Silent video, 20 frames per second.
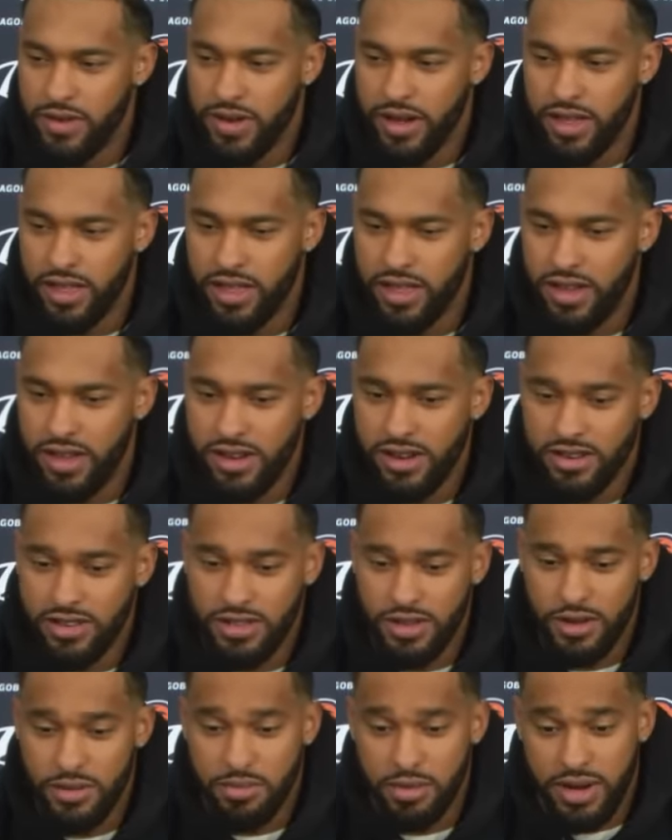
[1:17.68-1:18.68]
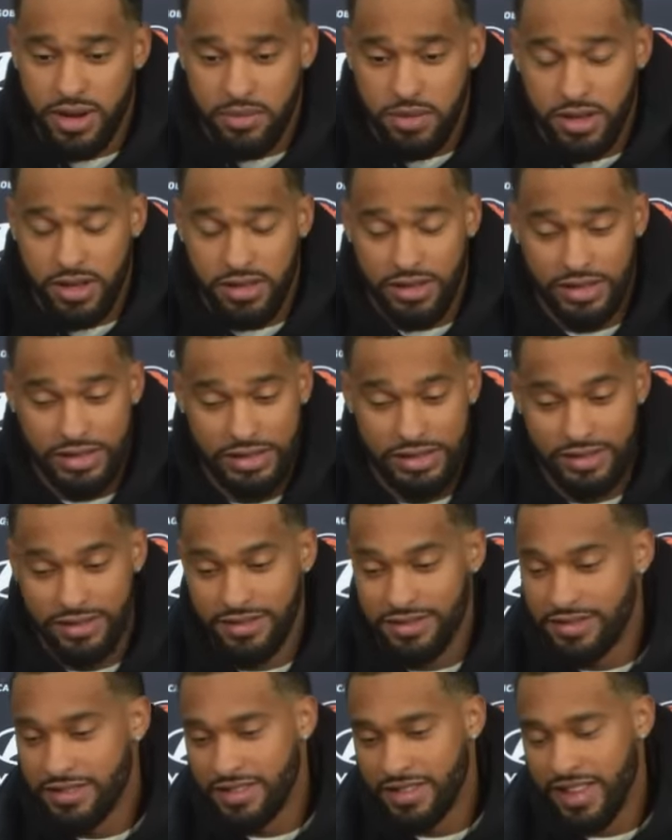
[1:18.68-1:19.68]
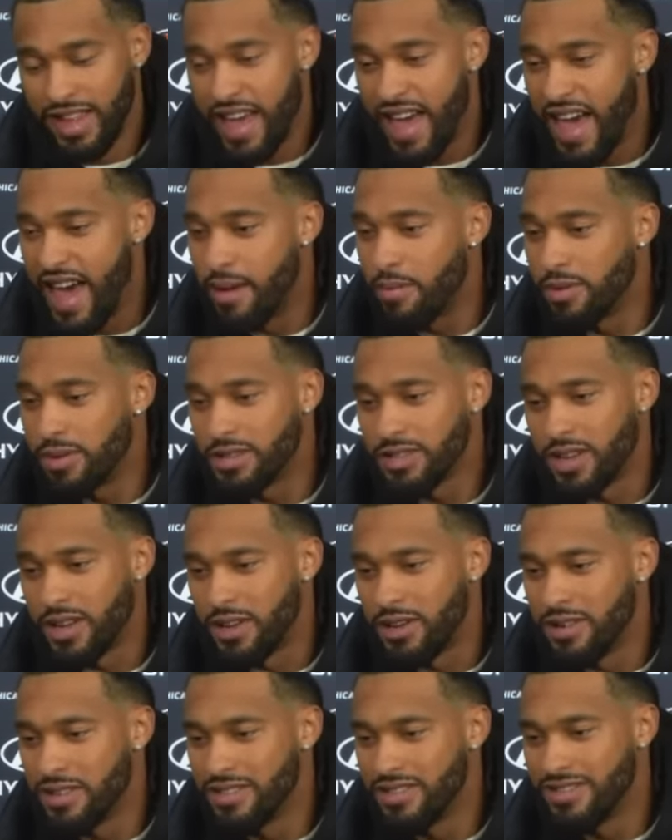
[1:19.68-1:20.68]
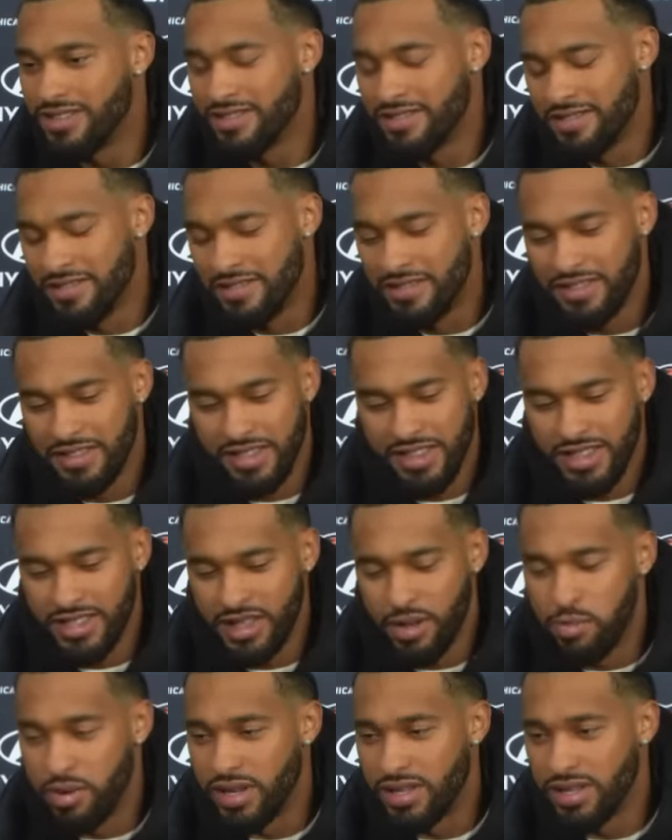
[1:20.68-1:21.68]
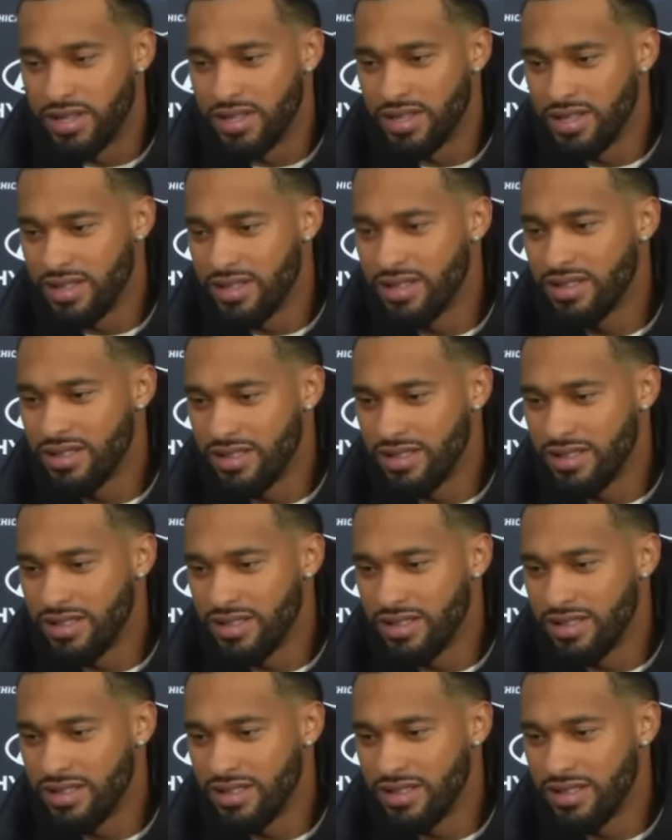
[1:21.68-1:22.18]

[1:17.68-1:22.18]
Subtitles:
other year or so. But, I mean, it happens, so it's the business.